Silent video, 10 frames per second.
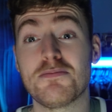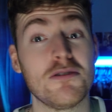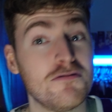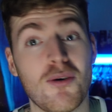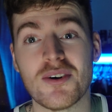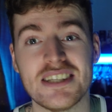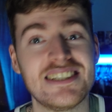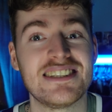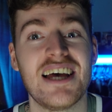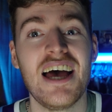before,
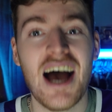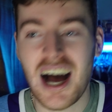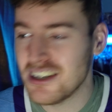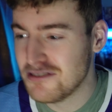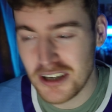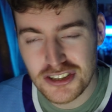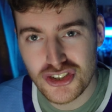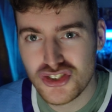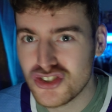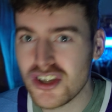I've
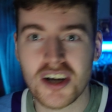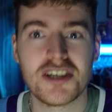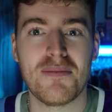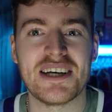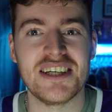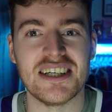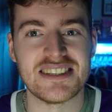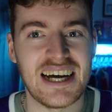stuck to my guns.